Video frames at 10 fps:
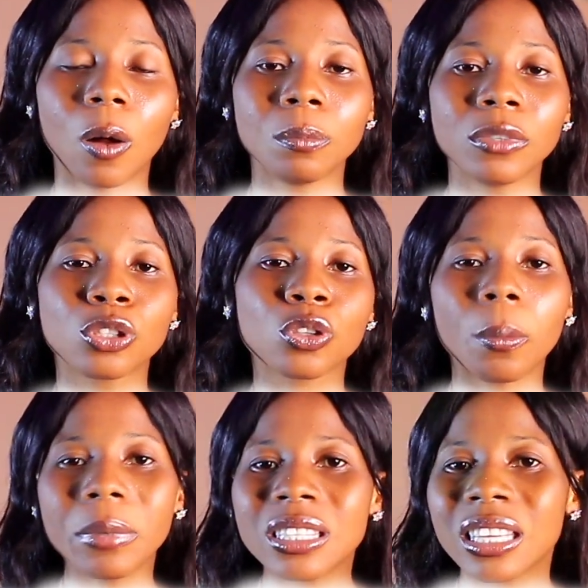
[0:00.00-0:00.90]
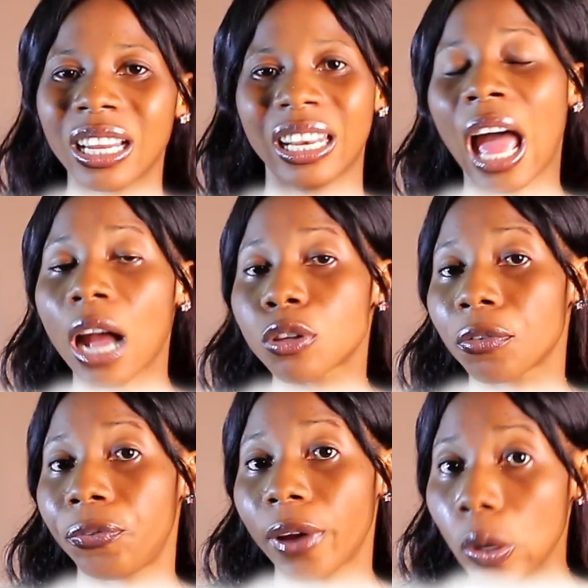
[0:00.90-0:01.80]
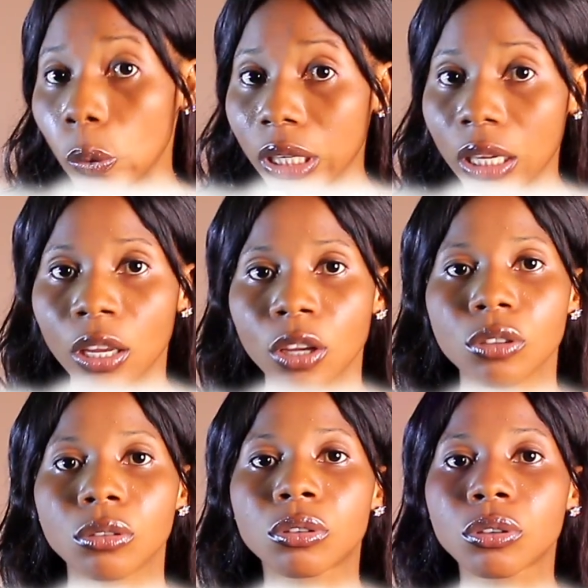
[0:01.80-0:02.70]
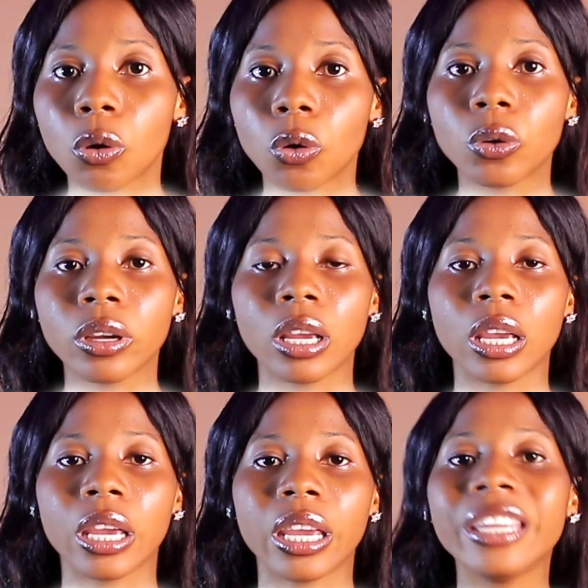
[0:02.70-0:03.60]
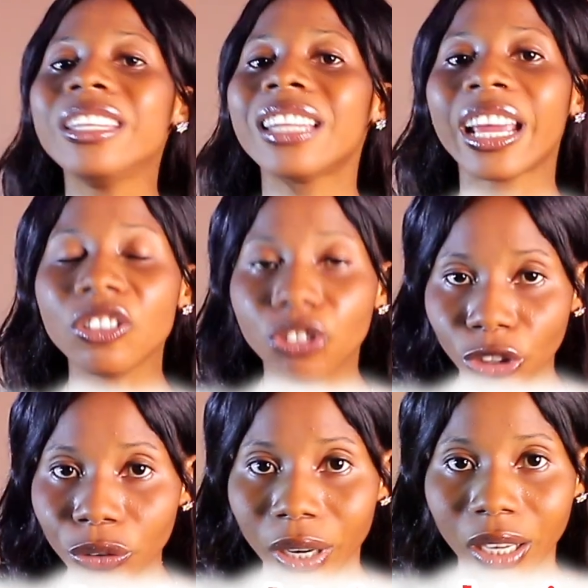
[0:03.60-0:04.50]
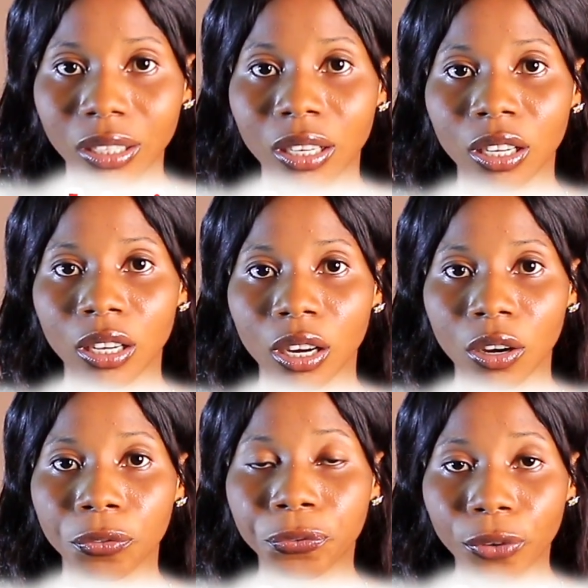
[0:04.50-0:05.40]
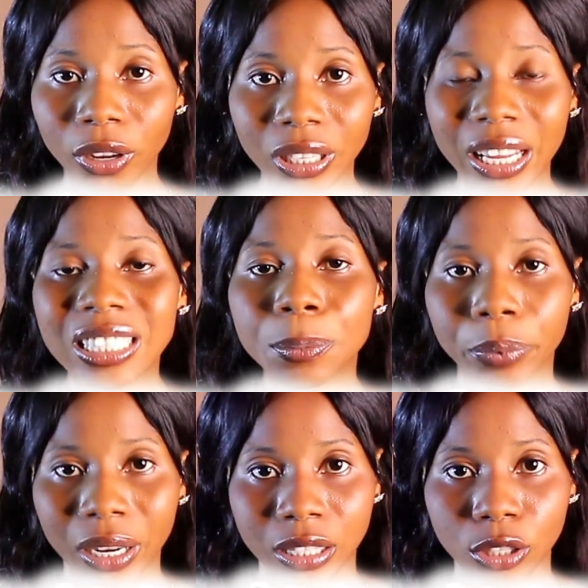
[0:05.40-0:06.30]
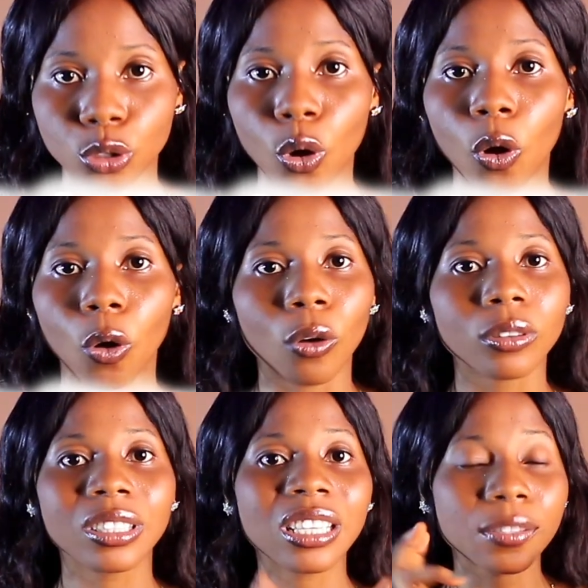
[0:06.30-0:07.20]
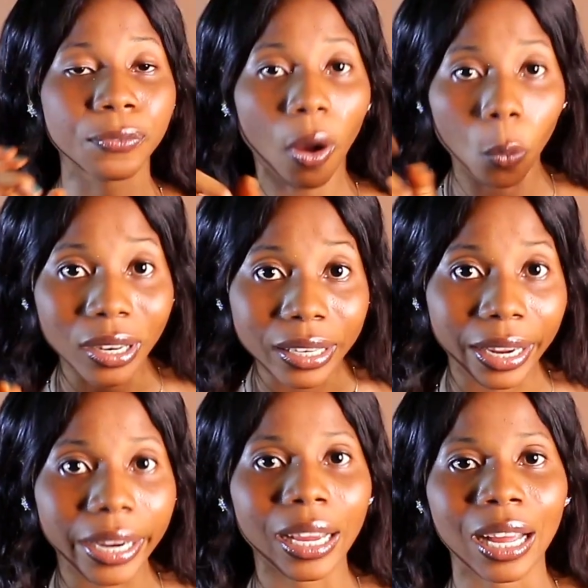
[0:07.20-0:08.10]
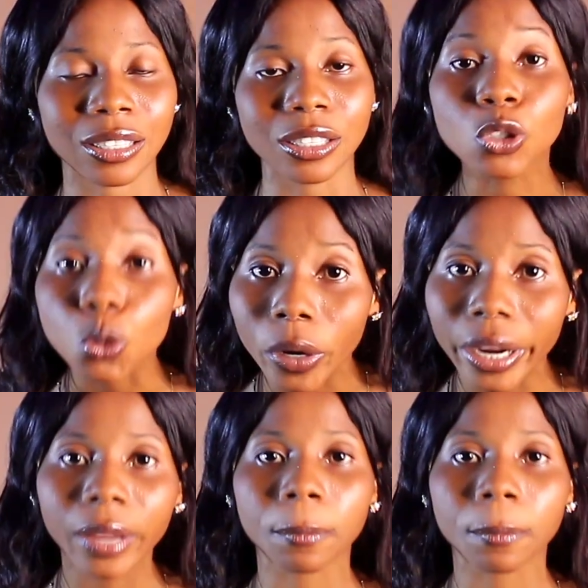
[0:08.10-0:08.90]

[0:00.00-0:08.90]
is committing an act of felony. So in Nigerian, fraudulent practice, or this 419 as it were,